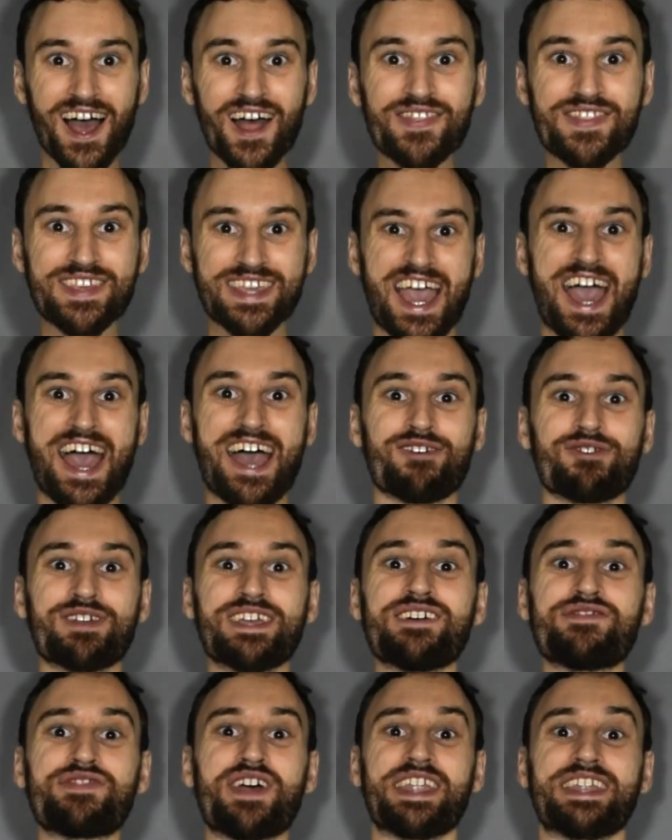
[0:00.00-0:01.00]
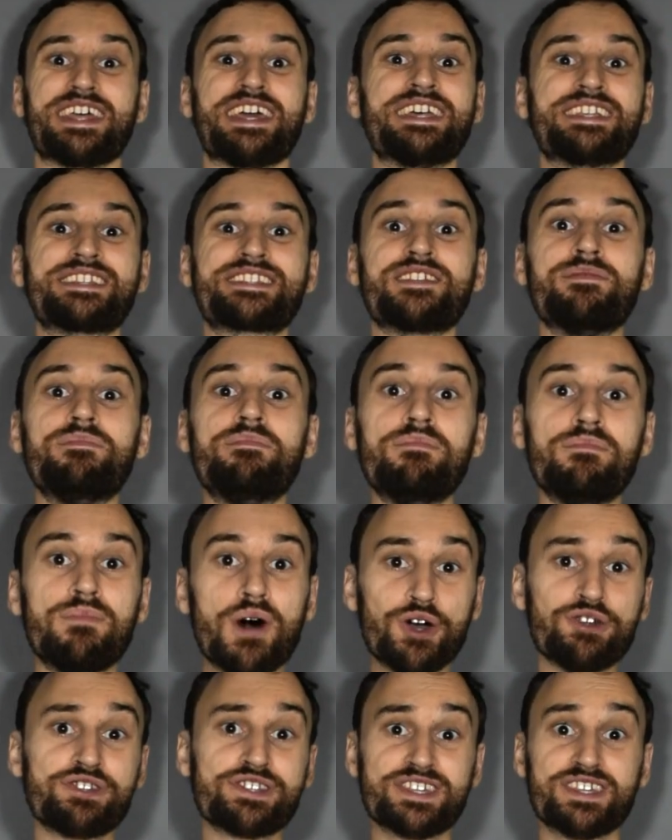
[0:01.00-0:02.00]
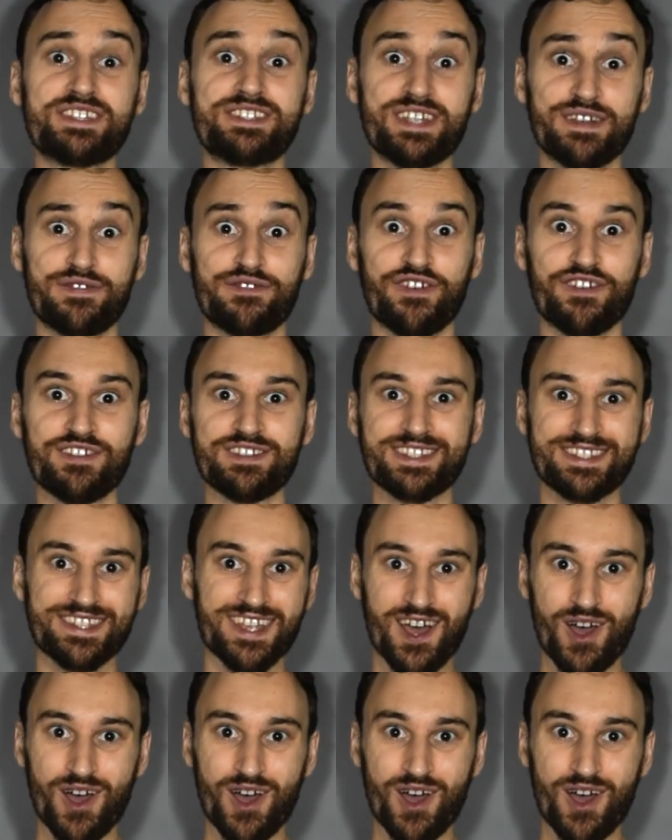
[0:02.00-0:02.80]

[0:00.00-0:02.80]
The area that is the most different